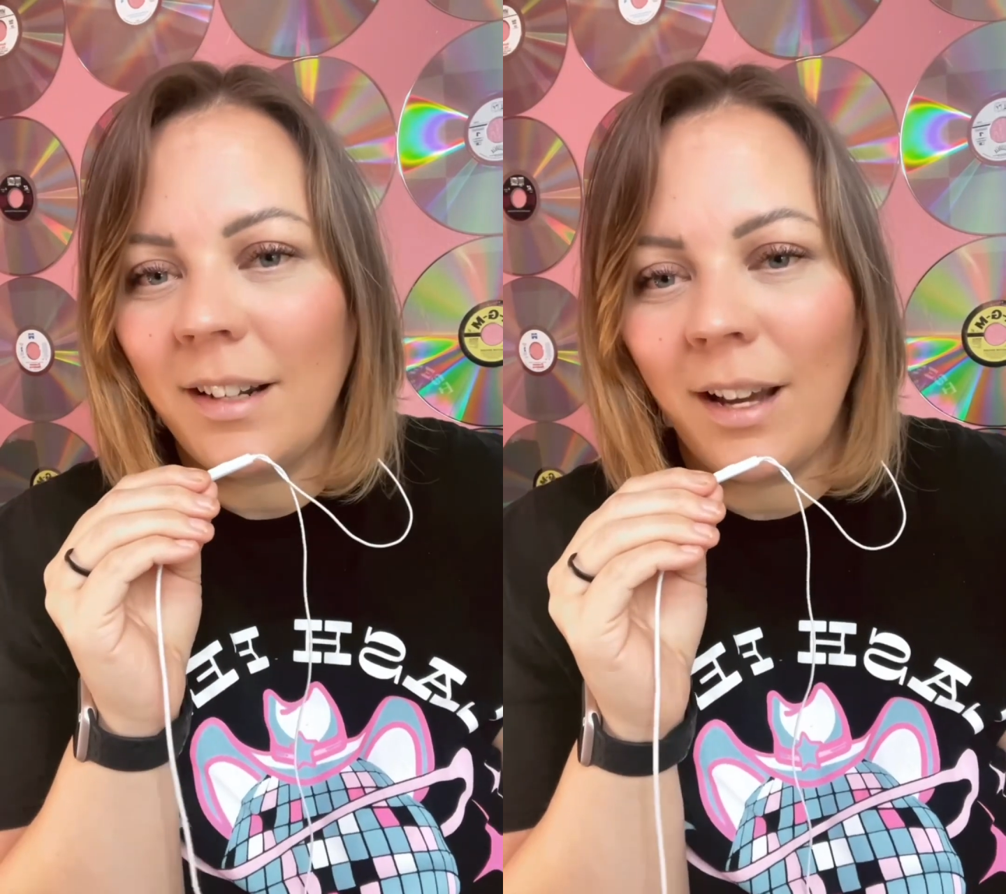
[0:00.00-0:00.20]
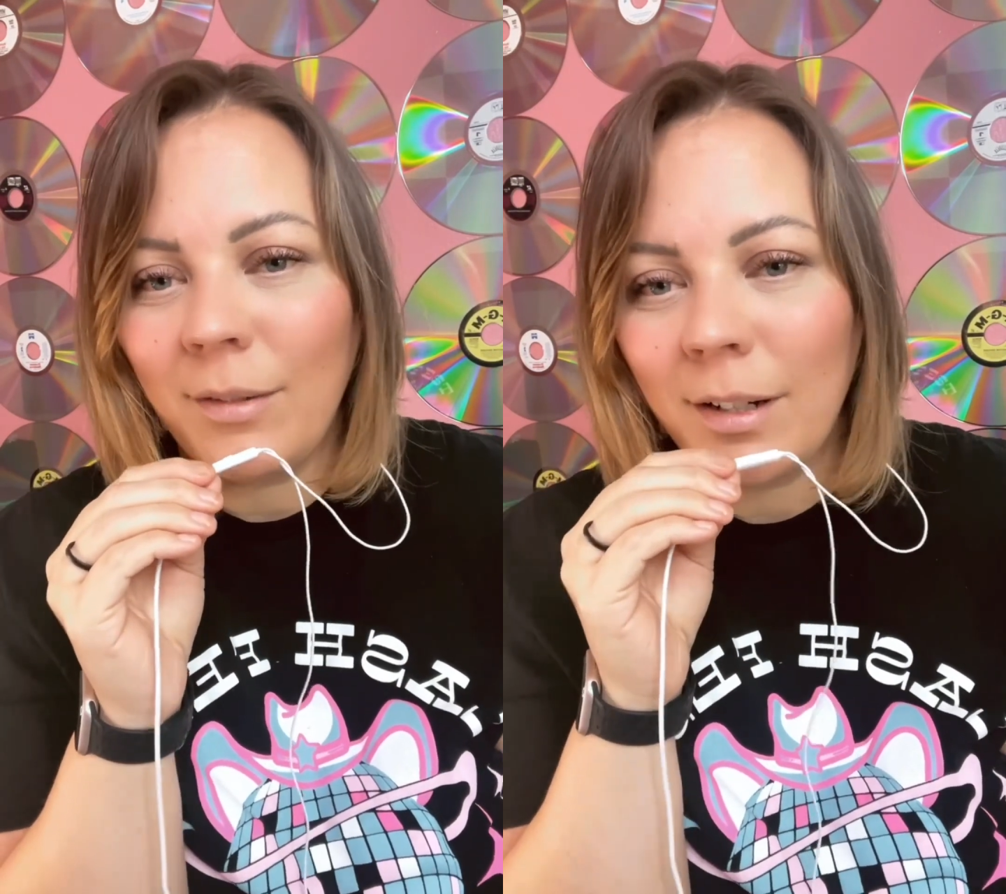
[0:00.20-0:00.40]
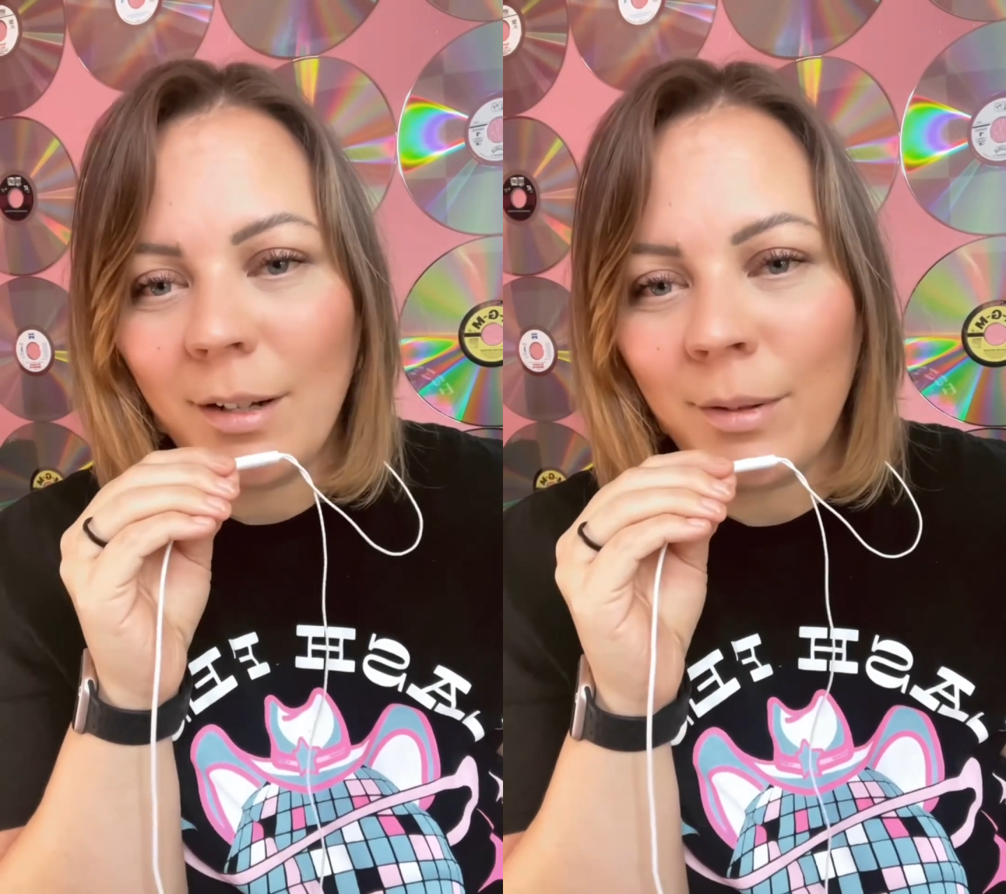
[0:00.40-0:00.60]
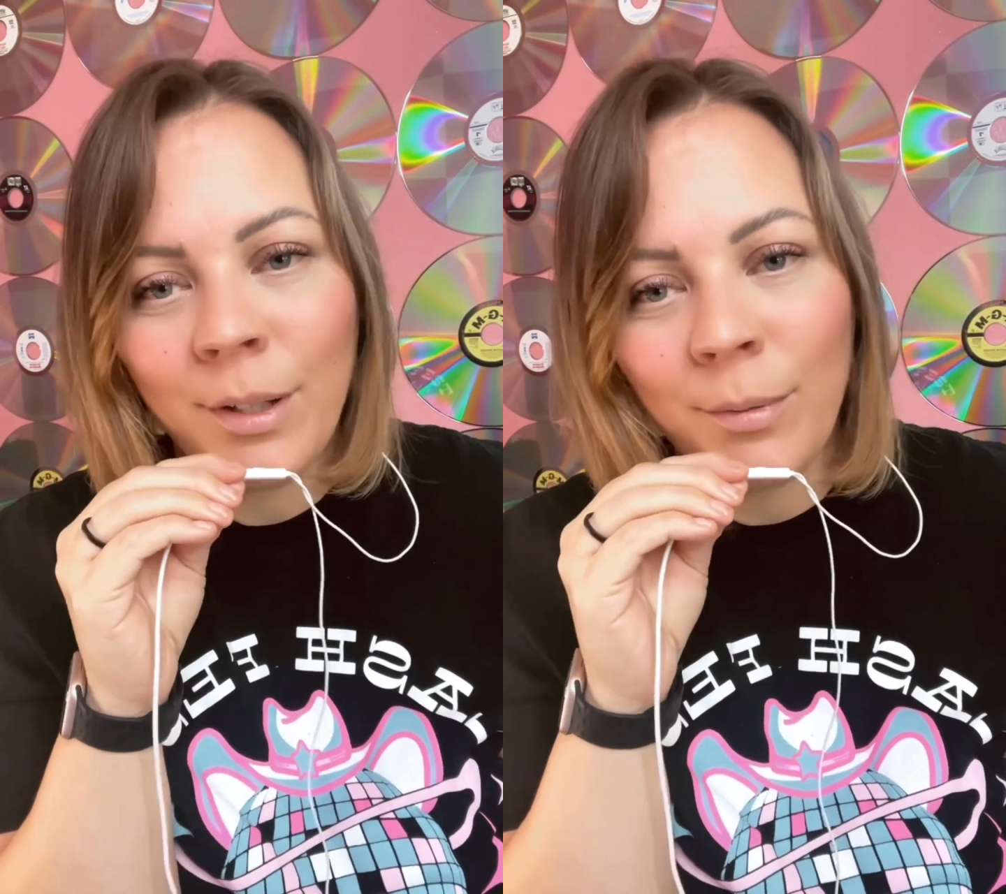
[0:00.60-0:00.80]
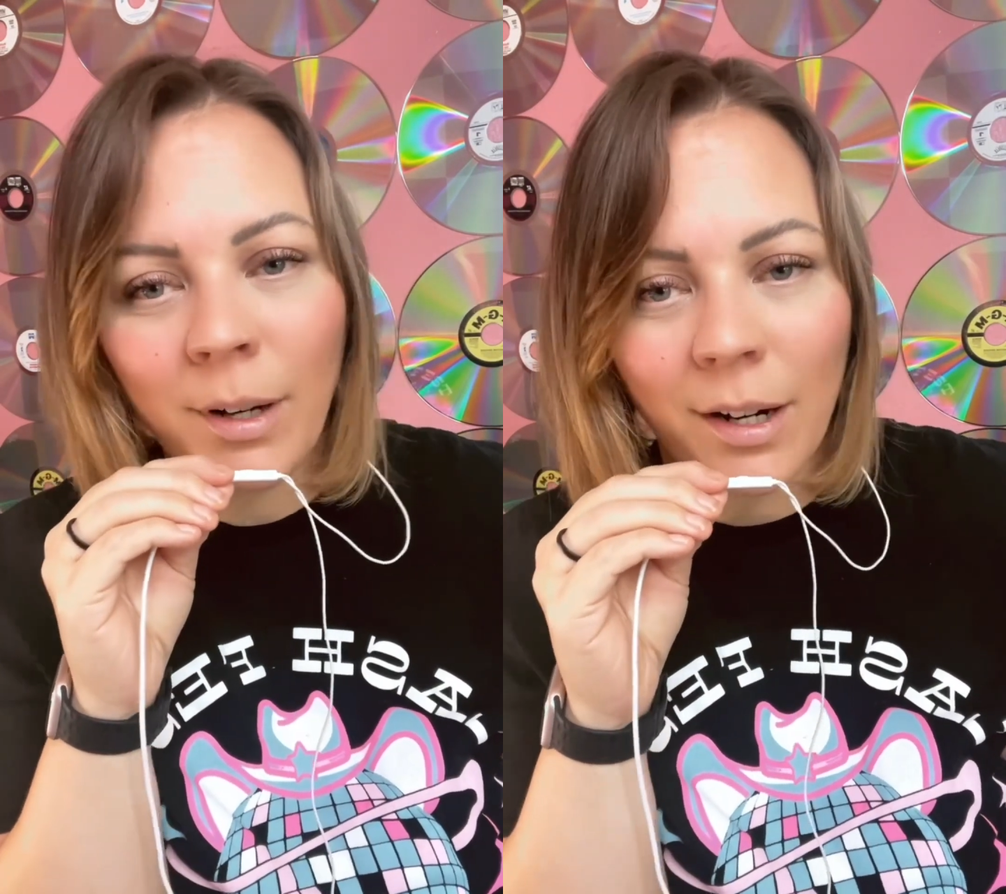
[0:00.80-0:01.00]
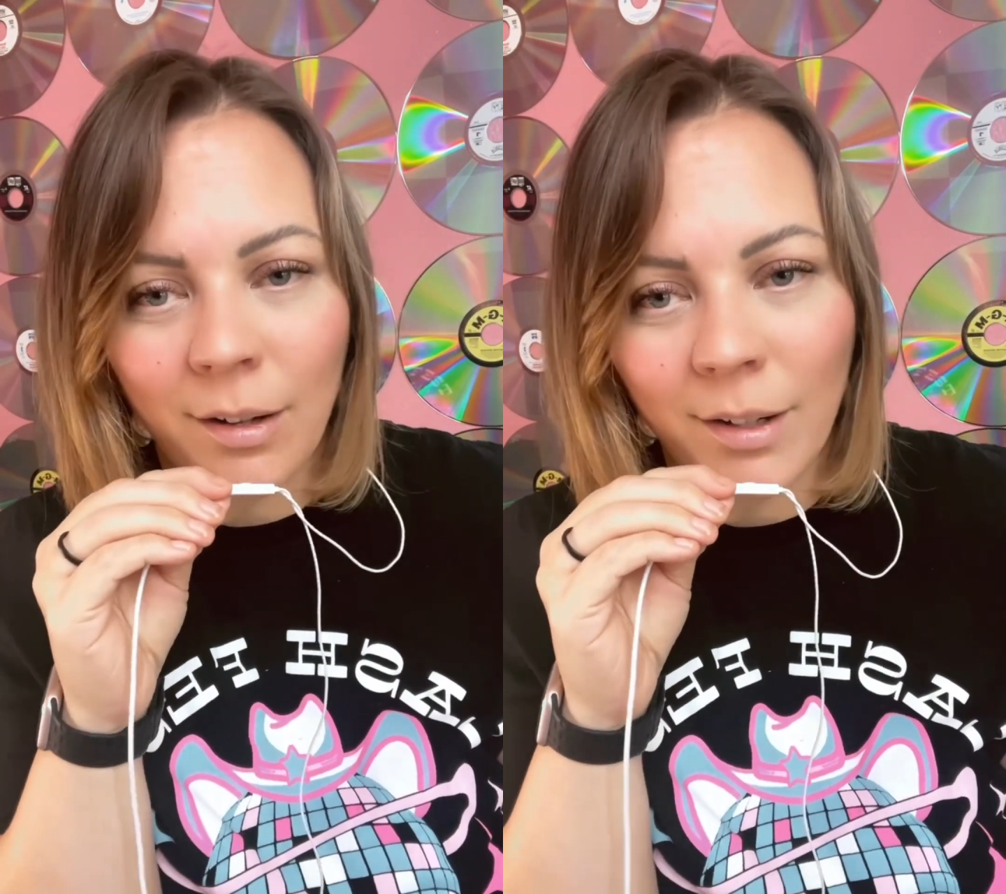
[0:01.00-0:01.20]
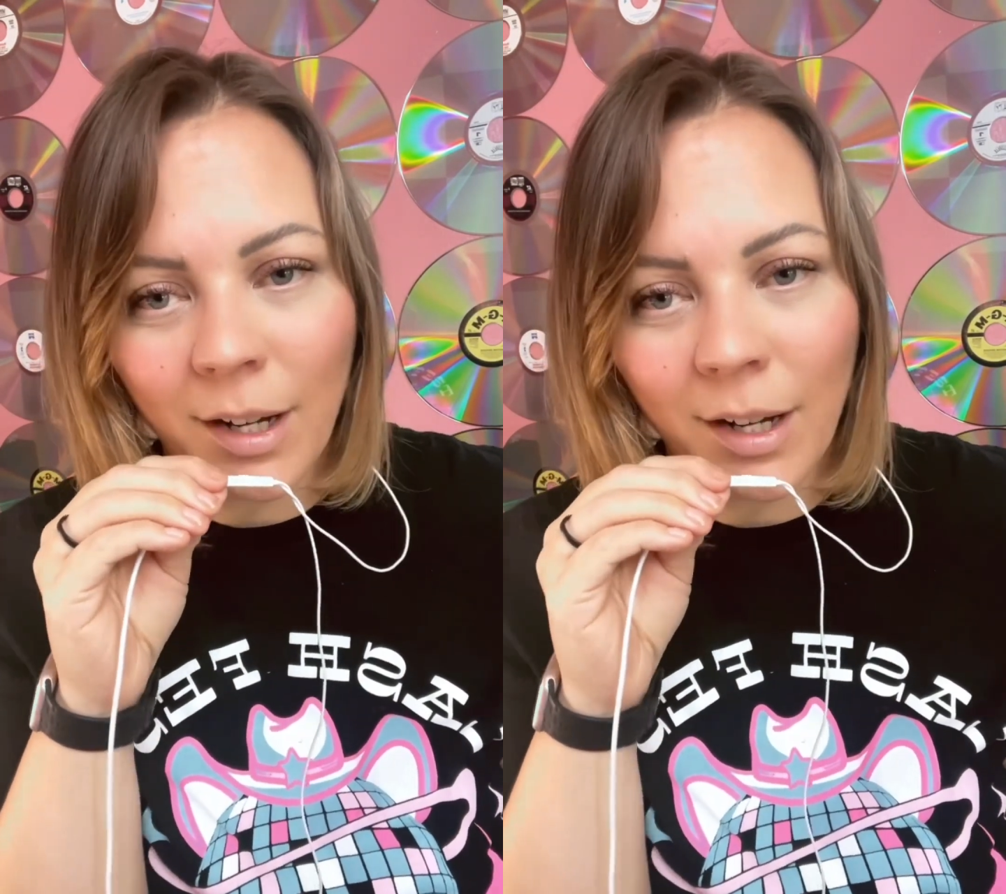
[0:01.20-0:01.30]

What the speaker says: to know what you want to know.